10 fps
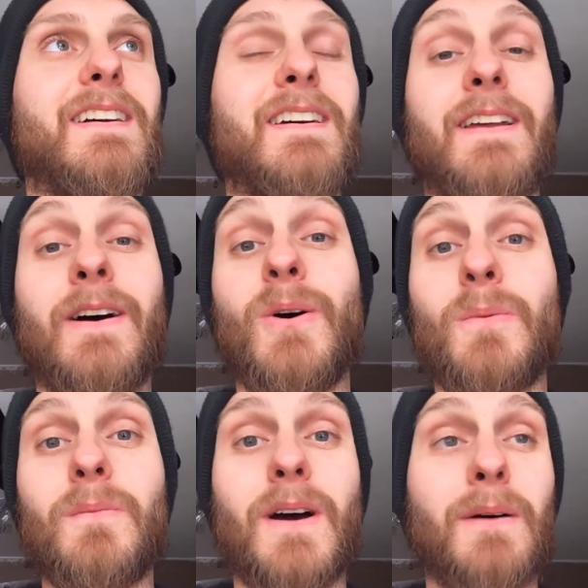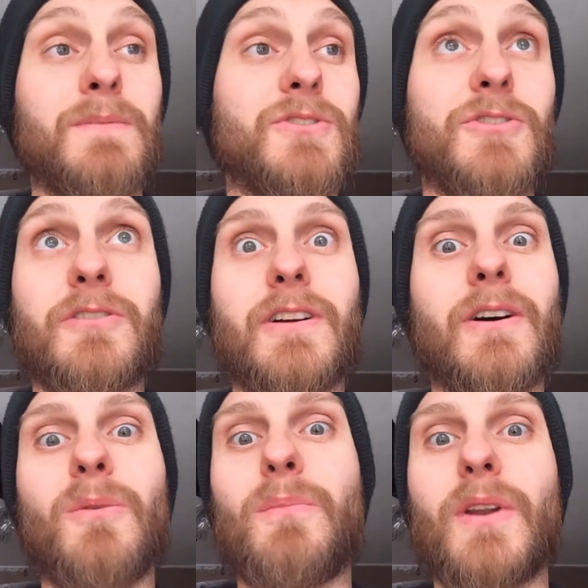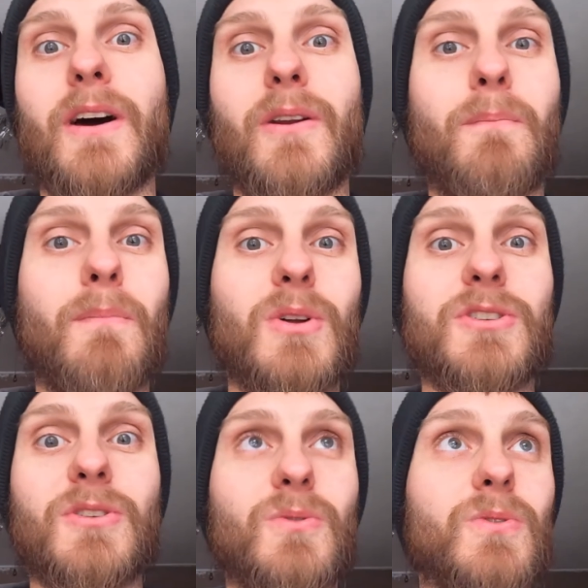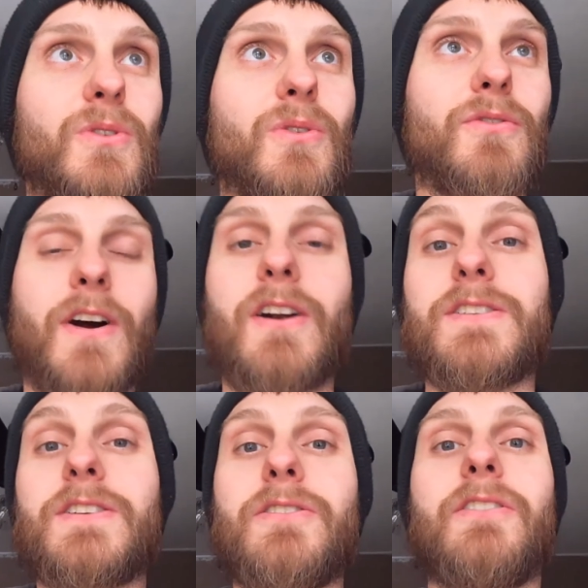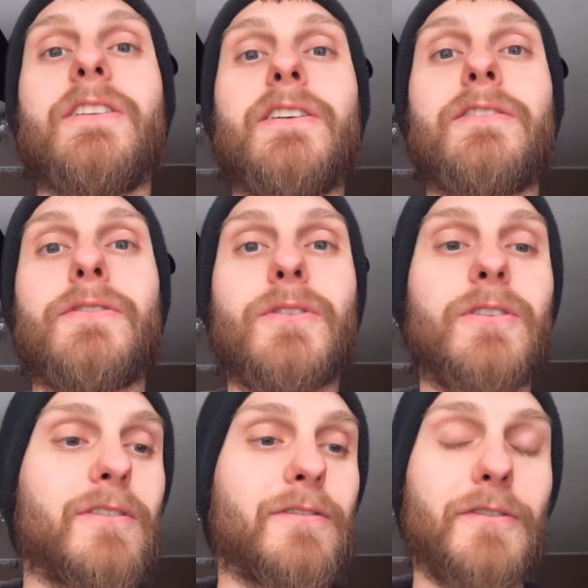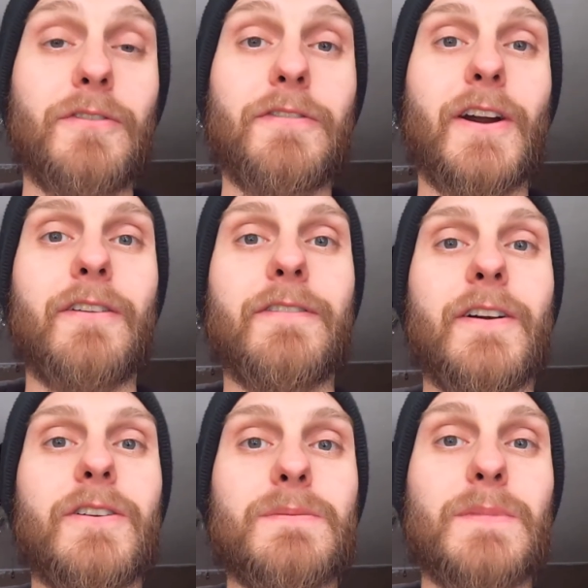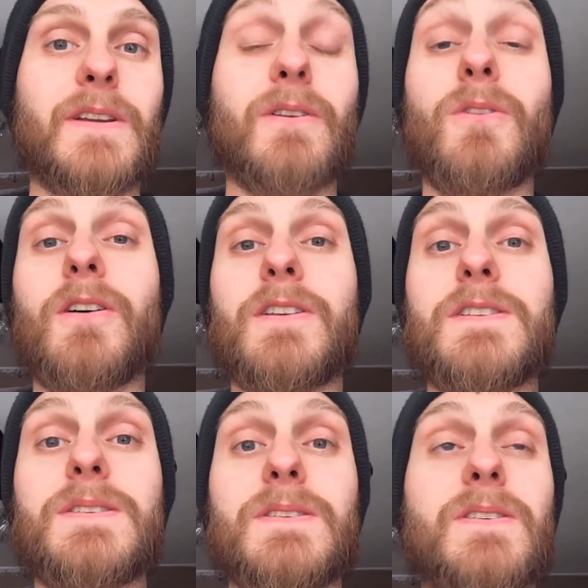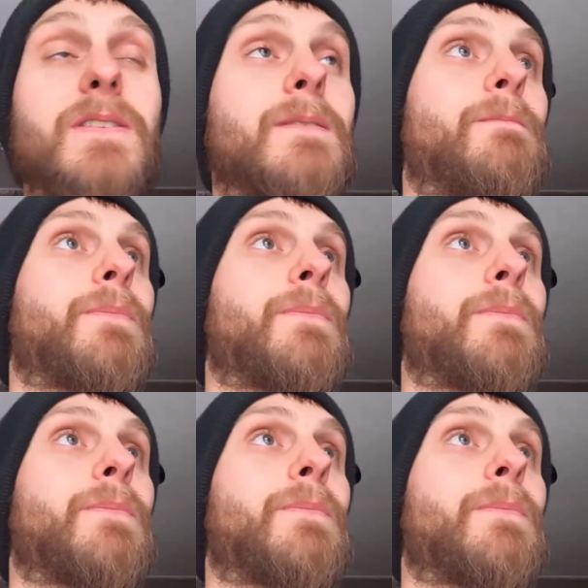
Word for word: it helped i'm sure it helped put out a bunch of little fires here and there for for the firefighters made it a lot easier